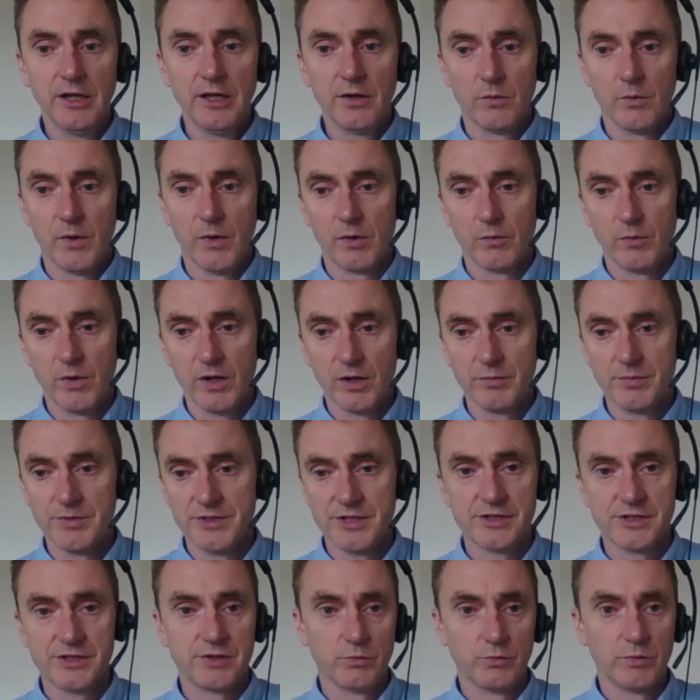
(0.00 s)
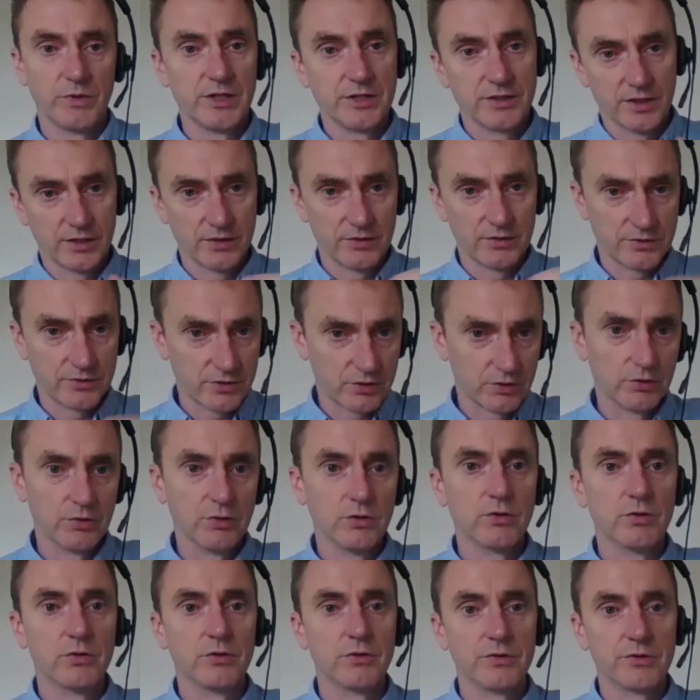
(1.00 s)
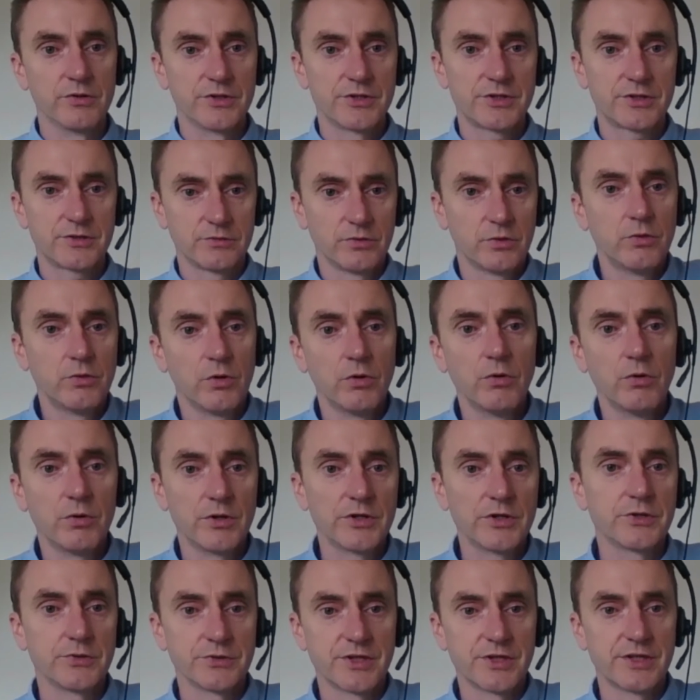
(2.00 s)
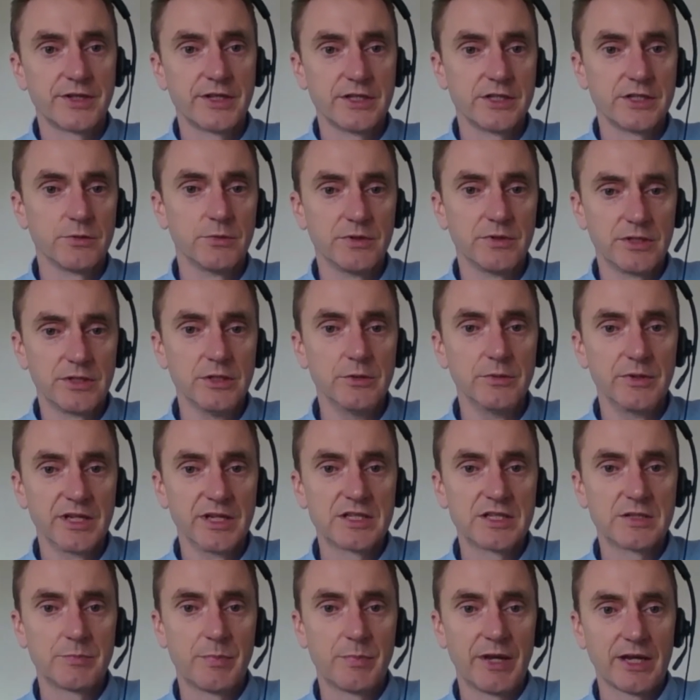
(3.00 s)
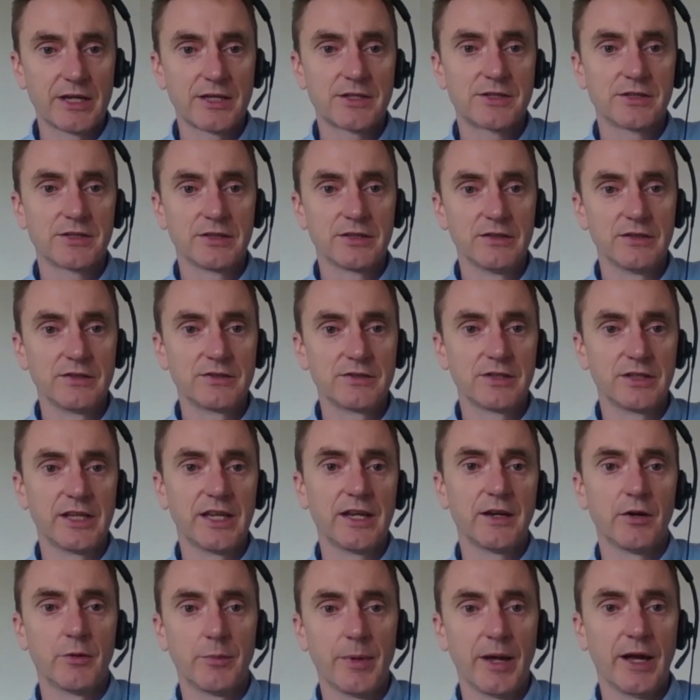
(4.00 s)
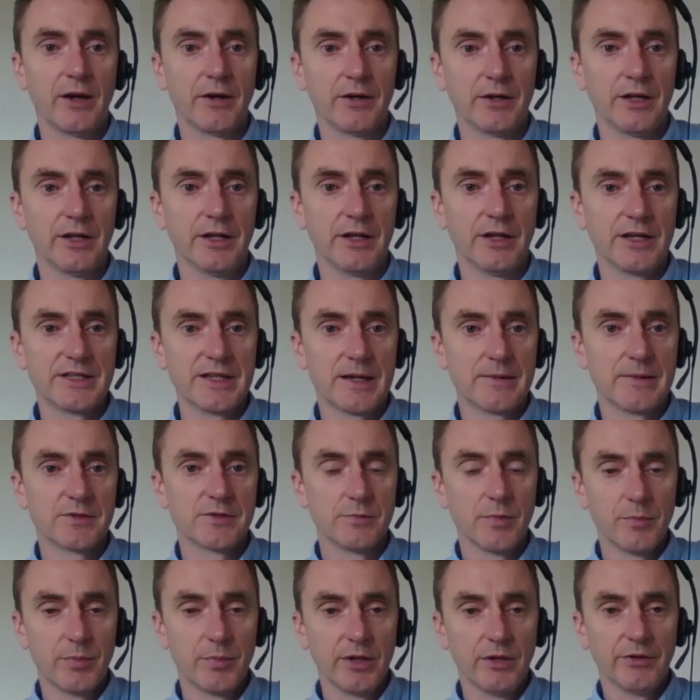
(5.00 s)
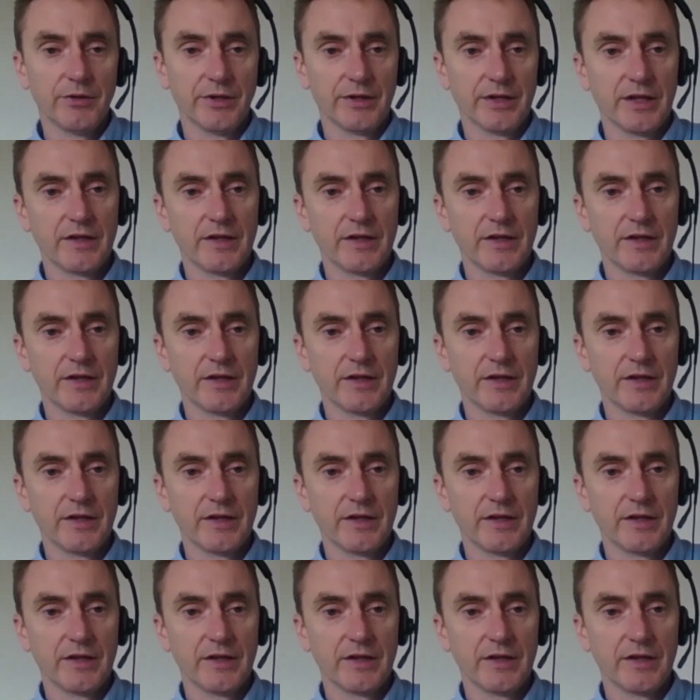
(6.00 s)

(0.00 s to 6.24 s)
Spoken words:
well positioned windows, cores, all the sorts of things you would expect to hear about an adaptable building.